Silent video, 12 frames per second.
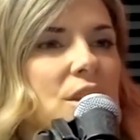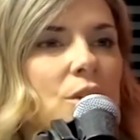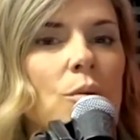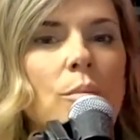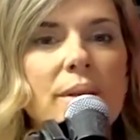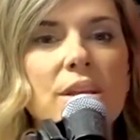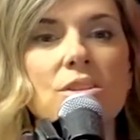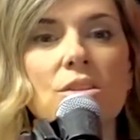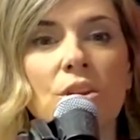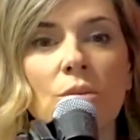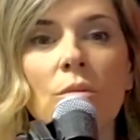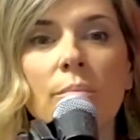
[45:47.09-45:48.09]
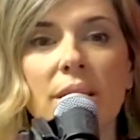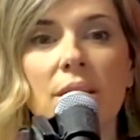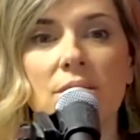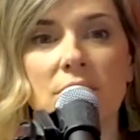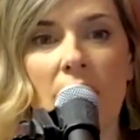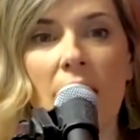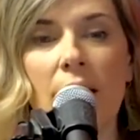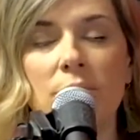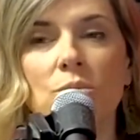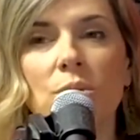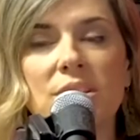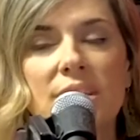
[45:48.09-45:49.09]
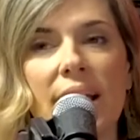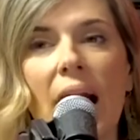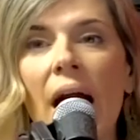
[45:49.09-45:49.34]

there will be there will be times where it's like,